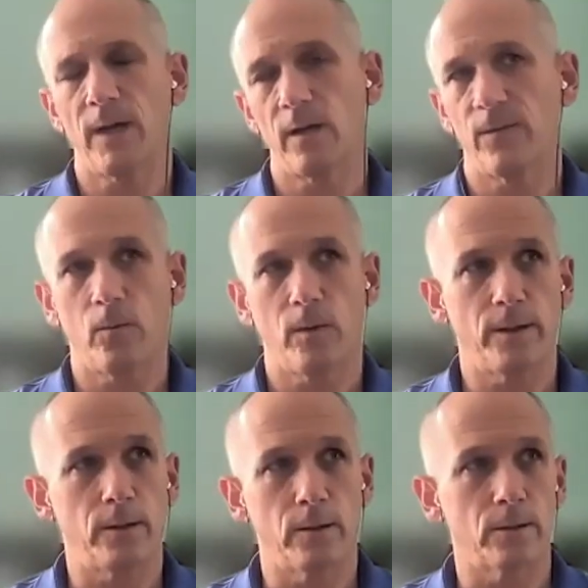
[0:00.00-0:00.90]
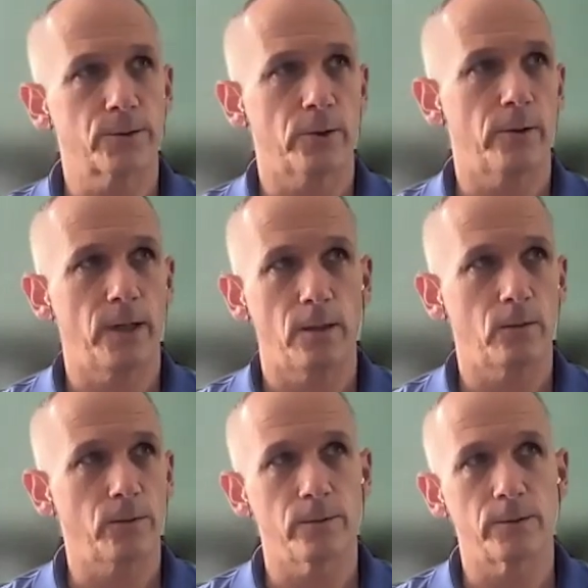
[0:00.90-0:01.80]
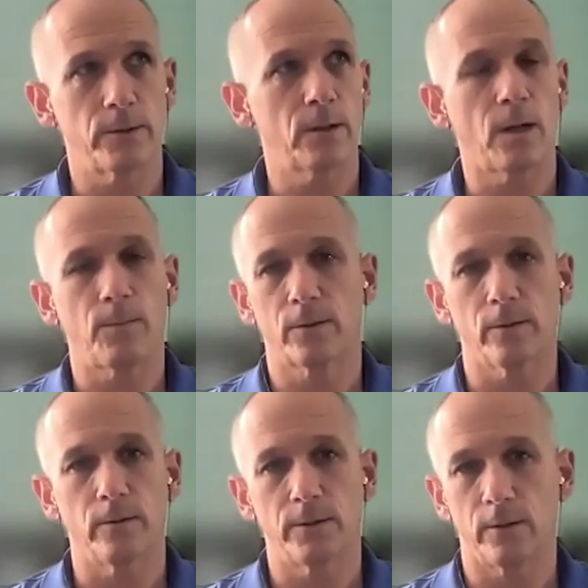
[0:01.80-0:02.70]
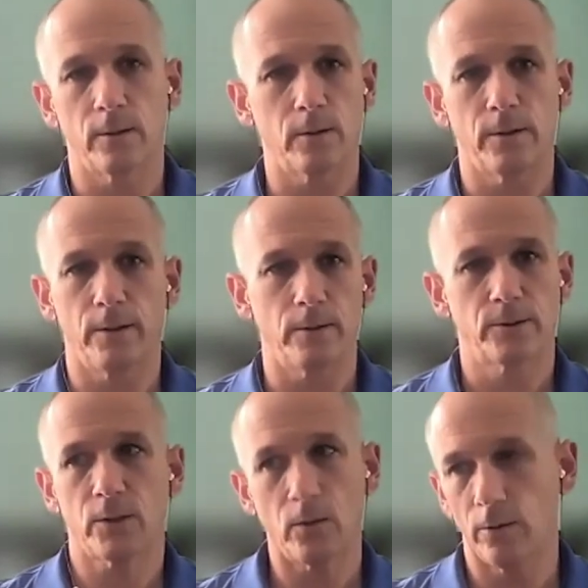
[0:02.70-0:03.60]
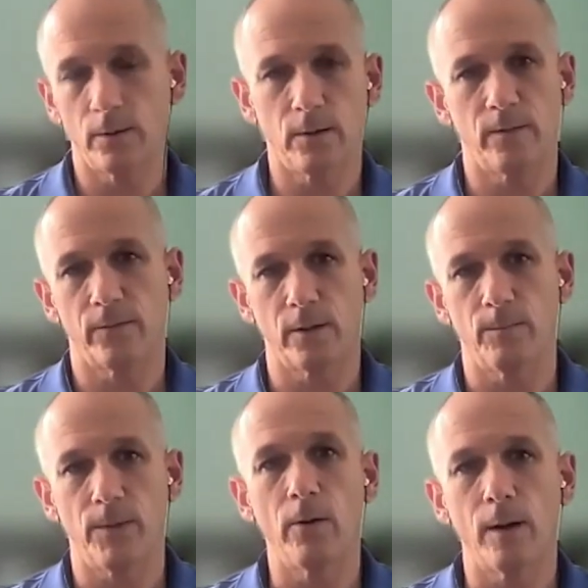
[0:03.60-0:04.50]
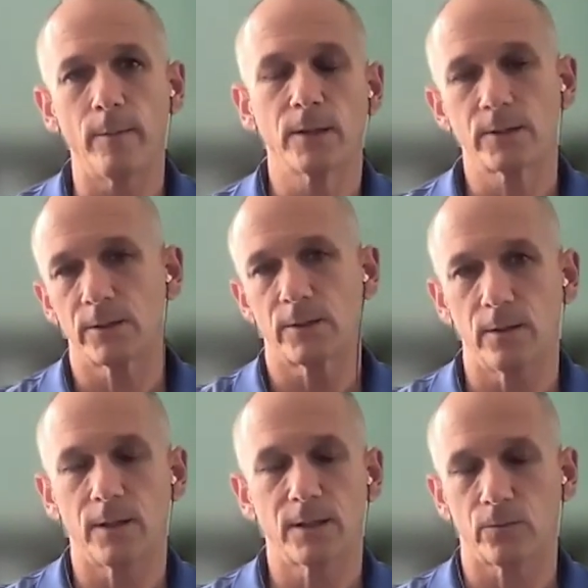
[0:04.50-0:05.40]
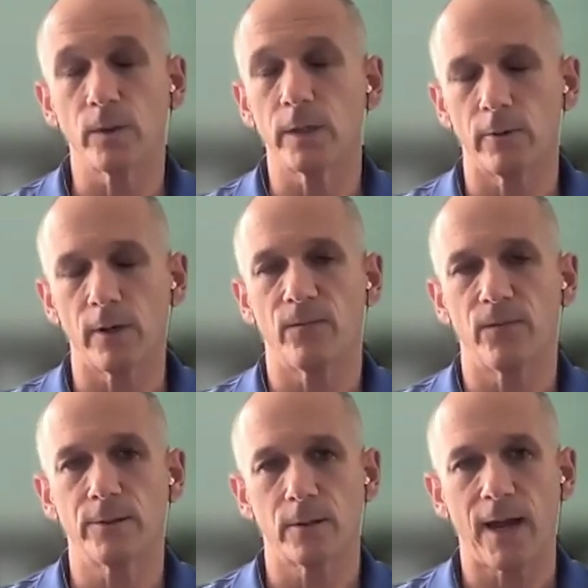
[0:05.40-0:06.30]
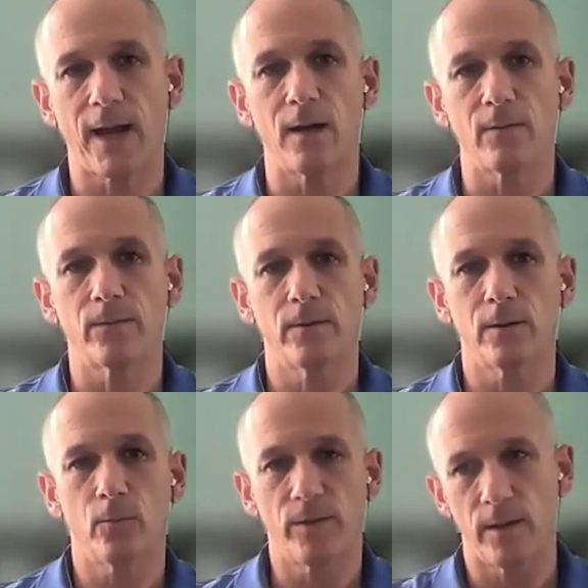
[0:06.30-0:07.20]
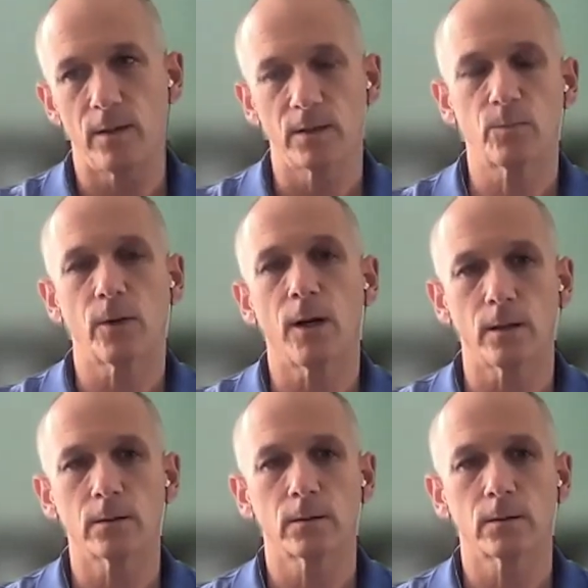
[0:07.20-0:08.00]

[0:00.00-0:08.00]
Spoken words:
benefit whether you're short-handed cruising, couple cruising, or solo delivering a boat. I mean, that's a really great feature to have within this product.